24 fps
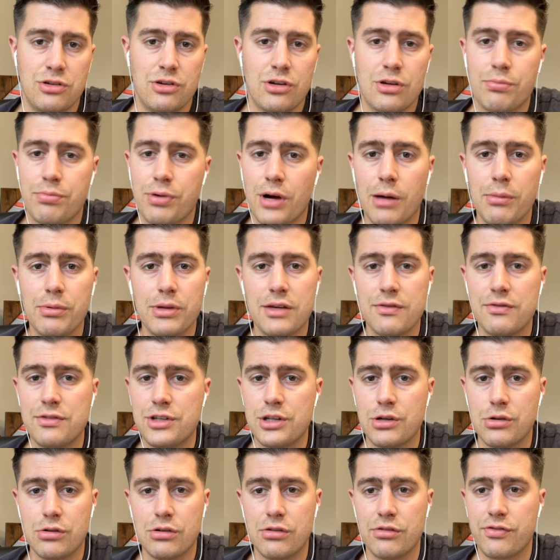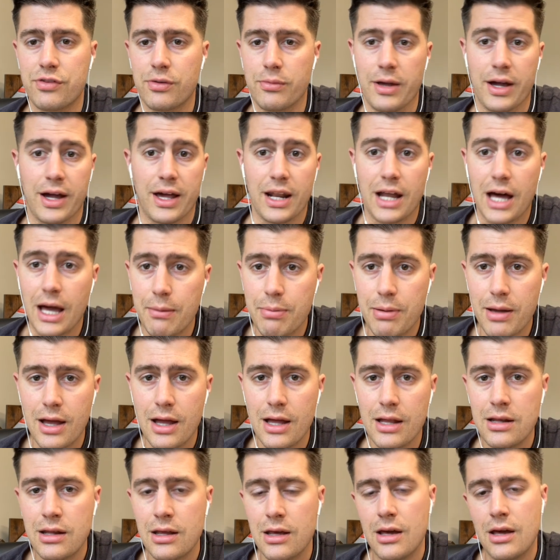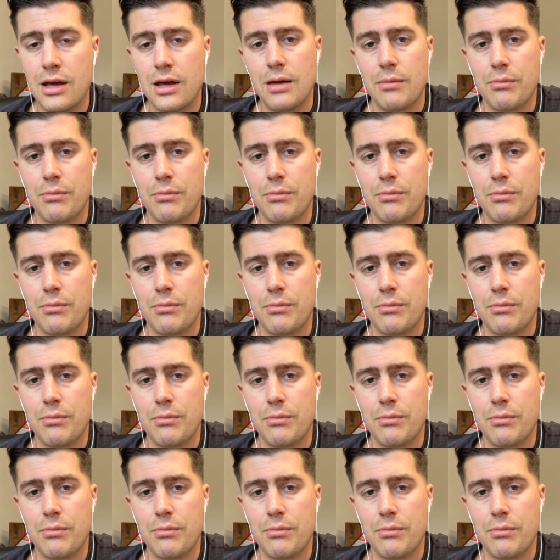You could probably even do it from like an iPad,